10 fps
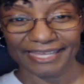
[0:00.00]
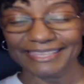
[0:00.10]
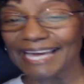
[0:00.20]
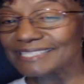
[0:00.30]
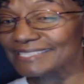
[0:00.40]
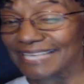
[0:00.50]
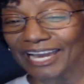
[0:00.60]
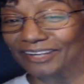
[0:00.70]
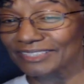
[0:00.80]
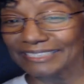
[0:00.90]
That
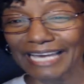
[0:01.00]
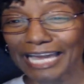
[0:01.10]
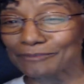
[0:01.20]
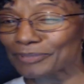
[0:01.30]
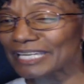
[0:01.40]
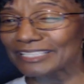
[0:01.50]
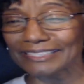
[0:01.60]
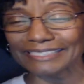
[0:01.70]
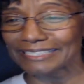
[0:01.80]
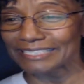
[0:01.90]
Saturday night,
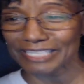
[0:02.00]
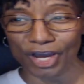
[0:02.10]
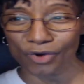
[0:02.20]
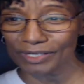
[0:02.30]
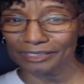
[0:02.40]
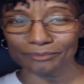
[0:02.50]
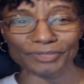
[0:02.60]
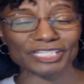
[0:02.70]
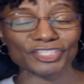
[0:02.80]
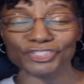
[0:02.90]
Peter didn't know it,
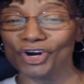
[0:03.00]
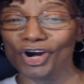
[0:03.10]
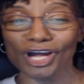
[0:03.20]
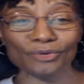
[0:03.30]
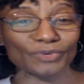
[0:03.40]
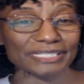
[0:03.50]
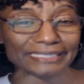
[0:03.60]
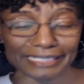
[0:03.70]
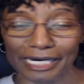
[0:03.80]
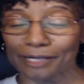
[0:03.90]
but joy was
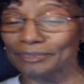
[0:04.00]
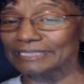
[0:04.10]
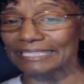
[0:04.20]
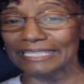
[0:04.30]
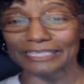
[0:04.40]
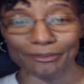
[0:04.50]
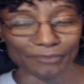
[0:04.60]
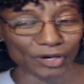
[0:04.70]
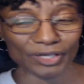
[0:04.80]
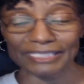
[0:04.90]
coming in the
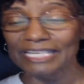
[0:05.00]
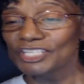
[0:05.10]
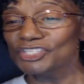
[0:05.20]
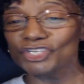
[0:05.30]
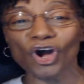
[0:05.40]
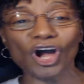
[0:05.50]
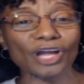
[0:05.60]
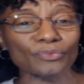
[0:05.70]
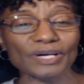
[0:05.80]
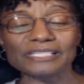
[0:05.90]
morning.
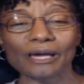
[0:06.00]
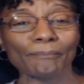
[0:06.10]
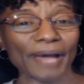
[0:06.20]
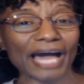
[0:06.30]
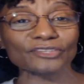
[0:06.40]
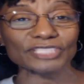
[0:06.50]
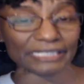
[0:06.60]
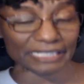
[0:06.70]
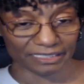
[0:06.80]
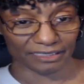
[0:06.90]
Joy was about to
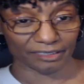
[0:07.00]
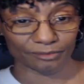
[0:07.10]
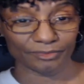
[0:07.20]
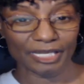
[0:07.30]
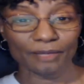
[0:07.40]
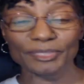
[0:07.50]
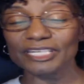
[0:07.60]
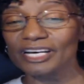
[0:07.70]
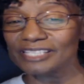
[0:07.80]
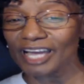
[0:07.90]
come
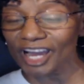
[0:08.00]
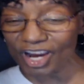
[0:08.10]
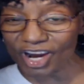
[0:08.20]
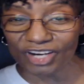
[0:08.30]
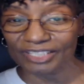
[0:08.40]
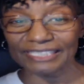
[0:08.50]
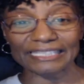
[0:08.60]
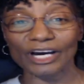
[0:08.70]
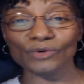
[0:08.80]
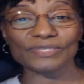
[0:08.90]
because
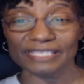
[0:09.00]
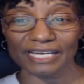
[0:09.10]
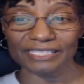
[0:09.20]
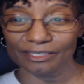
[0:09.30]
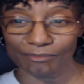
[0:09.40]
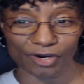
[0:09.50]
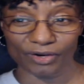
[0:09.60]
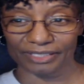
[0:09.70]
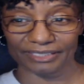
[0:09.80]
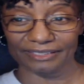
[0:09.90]
early on Sunday
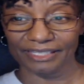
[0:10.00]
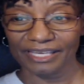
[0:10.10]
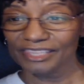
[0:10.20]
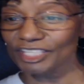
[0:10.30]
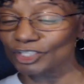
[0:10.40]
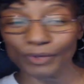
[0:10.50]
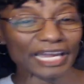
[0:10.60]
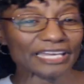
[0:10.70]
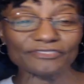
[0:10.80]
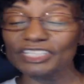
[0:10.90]
morning, the
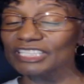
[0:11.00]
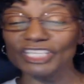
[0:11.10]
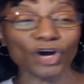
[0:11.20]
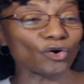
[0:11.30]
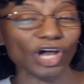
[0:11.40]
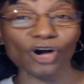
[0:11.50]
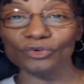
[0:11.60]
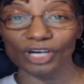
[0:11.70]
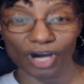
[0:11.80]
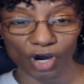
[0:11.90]
grave could no
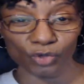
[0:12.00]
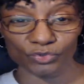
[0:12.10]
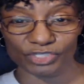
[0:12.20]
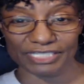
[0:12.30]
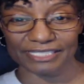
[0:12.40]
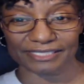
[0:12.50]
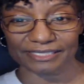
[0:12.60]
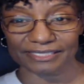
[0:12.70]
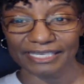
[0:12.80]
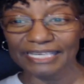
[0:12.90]
longer hold
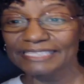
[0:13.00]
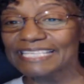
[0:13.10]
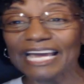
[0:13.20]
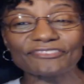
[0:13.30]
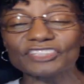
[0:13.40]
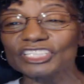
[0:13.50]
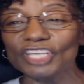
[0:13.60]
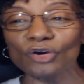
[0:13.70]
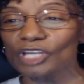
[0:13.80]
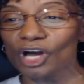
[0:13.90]
Jesus. Death could
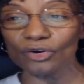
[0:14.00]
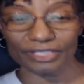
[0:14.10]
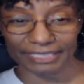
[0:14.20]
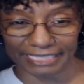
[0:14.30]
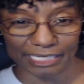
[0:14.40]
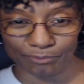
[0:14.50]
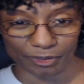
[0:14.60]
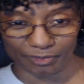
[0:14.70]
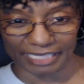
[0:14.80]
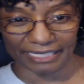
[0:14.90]
no longer keep
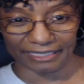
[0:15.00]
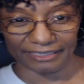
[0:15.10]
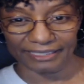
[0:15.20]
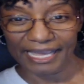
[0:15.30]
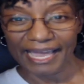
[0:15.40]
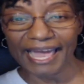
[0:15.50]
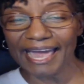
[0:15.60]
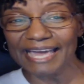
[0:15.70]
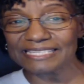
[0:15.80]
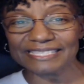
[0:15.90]
him in.
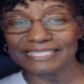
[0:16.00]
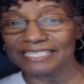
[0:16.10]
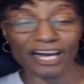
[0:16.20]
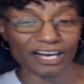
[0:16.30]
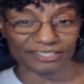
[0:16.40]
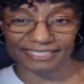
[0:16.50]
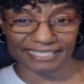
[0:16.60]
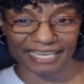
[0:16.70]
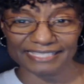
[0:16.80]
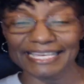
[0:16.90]
And as the song
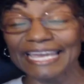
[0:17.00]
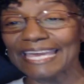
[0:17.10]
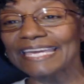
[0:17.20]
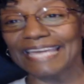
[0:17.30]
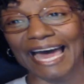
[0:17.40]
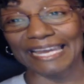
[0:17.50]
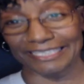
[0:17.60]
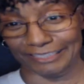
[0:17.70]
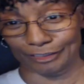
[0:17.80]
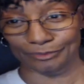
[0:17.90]
says, he got
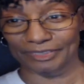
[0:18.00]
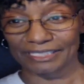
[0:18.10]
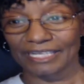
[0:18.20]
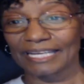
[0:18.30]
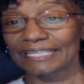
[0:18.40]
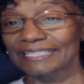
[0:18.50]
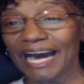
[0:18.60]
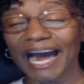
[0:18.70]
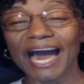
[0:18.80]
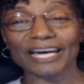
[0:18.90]
up.
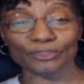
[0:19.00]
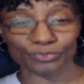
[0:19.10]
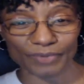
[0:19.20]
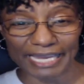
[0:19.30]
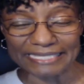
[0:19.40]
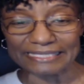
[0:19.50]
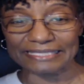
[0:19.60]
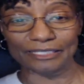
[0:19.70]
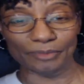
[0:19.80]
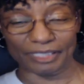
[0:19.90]
God
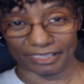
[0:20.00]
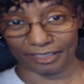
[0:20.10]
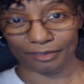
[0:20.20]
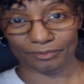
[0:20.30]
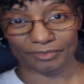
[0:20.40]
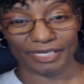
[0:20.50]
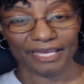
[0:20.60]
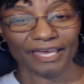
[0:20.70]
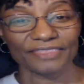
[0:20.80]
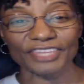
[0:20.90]
raised him up.
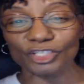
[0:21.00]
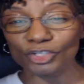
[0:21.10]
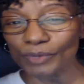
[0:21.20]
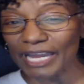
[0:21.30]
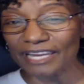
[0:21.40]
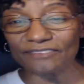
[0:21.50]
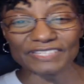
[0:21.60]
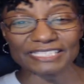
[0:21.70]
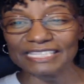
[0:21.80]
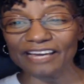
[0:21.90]
The grave
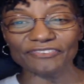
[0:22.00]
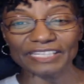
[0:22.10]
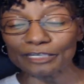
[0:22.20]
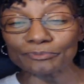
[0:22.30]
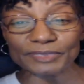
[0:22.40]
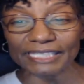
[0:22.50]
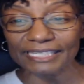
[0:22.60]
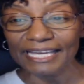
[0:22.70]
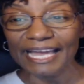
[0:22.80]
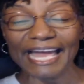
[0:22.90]
is left
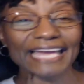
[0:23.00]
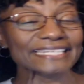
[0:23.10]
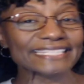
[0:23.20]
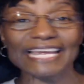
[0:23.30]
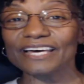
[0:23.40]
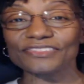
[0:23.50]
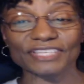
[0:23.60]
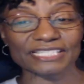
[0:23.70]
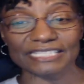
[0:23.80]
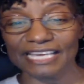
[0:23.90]
empty and
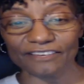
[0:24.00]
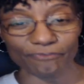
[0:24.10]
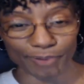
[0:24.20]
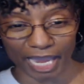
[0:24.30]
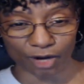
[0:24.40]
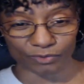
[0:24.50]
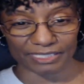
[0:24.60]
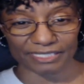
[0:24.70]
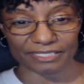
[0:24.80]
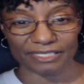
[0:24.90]
death is left
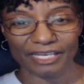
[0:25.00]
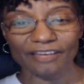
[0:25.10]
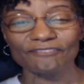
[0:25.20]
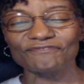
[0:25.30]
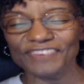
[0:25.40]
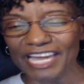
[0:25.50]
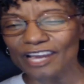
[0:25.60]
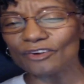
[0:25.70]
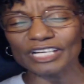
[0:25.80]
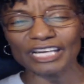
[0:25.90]
powerless.
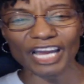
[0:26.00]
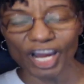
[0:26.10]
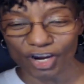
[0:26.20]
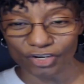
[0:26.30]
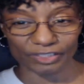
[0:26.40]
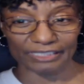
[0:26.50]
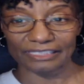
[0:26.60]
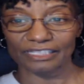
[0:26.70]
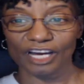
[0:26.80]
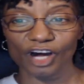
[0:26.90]
Very early
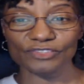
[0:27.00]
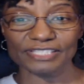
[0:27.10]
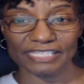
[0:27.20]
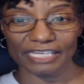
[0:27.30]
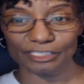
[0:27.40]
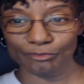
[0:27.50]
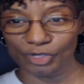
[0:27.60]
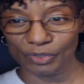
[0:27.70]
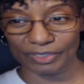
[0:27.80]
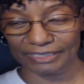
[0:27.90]
on Sunday
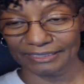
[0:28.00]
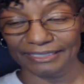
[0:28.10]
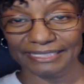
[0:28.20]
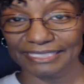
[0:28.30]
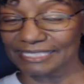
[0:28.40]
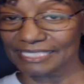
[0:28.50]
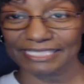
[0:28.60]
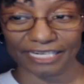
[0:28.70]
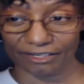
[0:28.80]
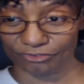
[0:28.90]
morning, the
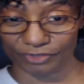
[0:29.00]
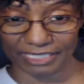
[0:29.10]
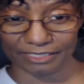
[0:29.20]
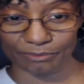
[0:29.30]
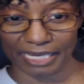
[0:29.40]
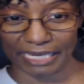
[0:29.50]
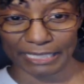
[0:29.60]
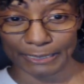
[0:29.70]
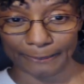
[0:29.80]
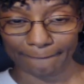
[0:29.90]
discovery is made.